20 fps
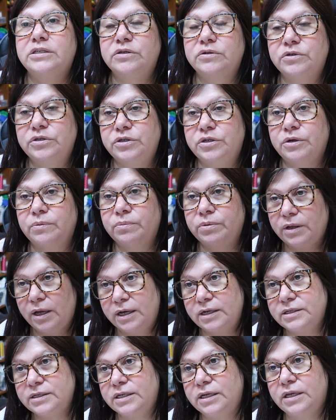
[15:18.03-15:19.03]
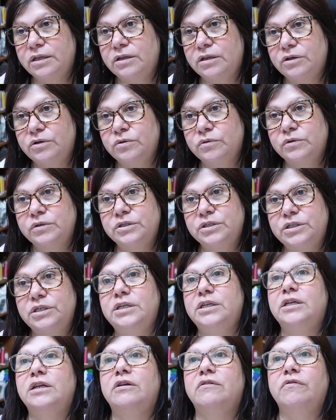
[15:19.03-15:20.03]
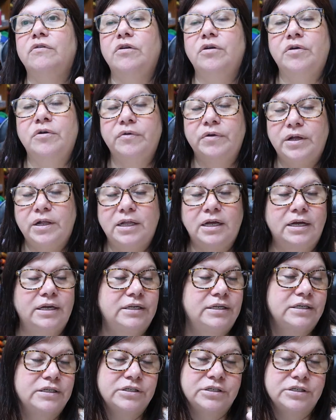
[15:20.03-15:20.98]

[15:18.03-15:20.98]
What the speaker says: so she applied to get the tools she needed for her real ID,